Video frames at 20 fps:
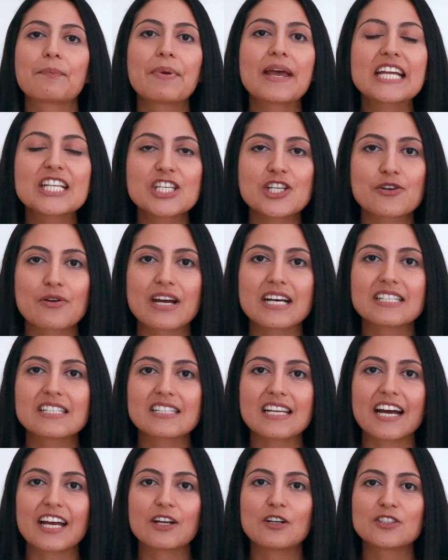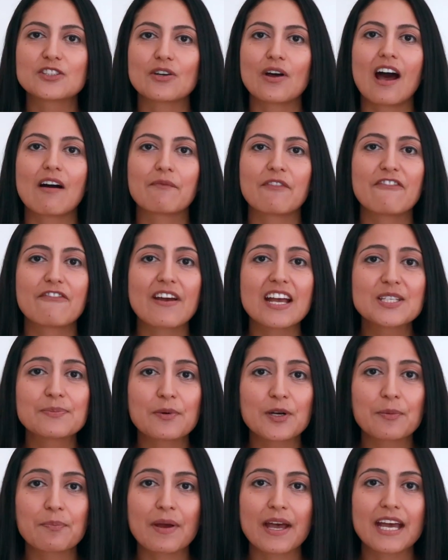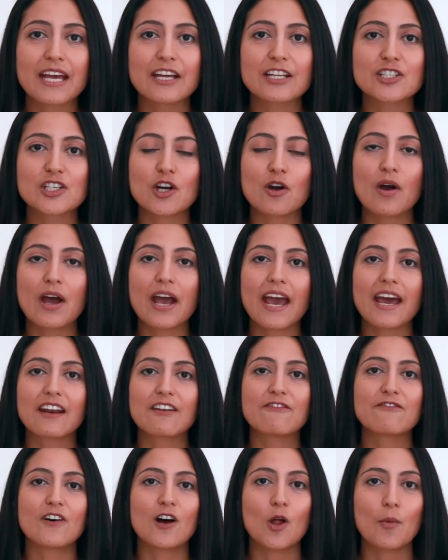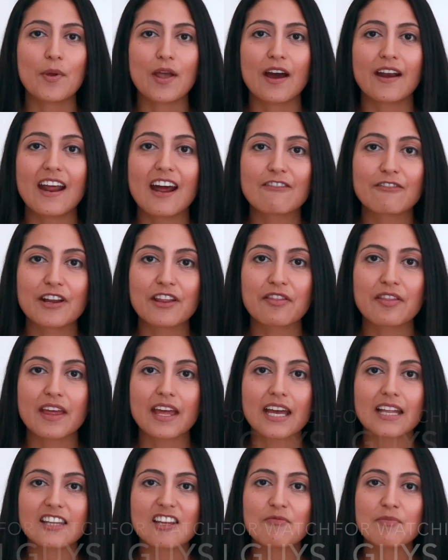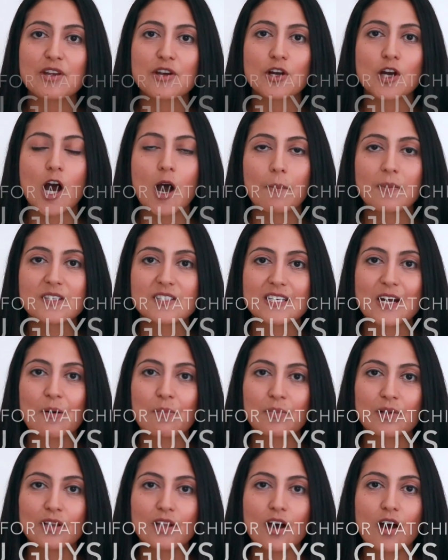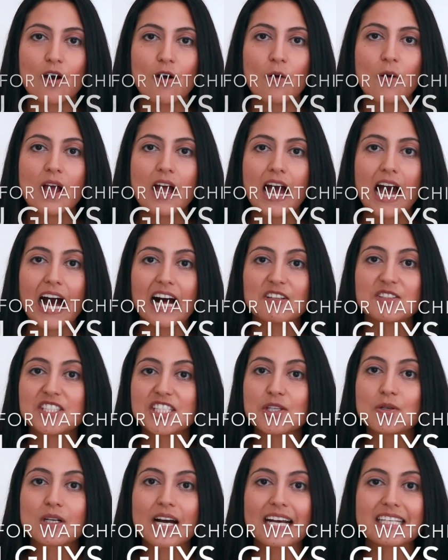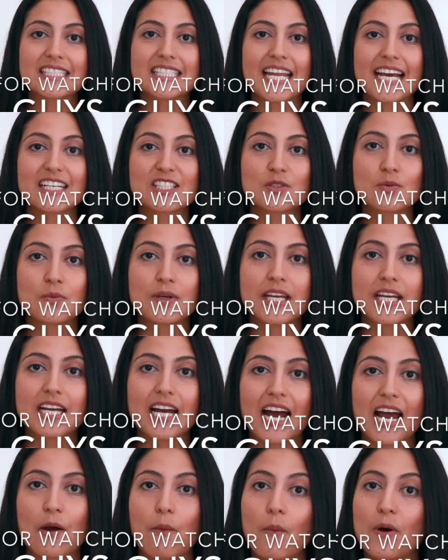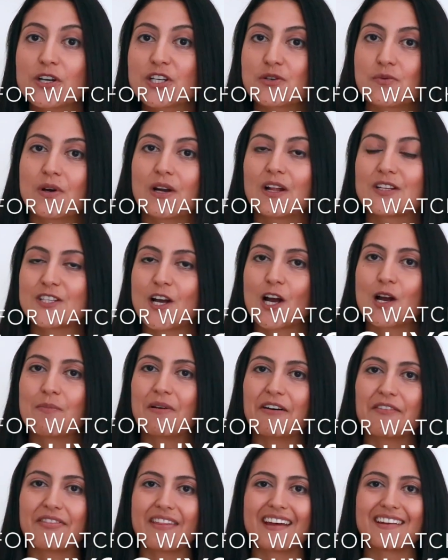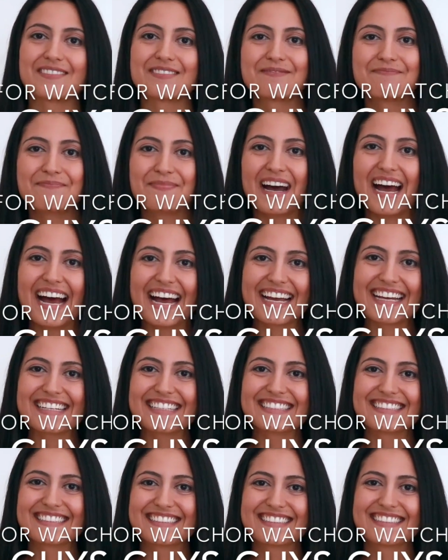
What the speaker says: Pinterest, I also have a Facebook page. Go ahead and follow me on everything. Leave me your comments down below. I'll see you guys next week. I wonder what I'll talk about today. Bye.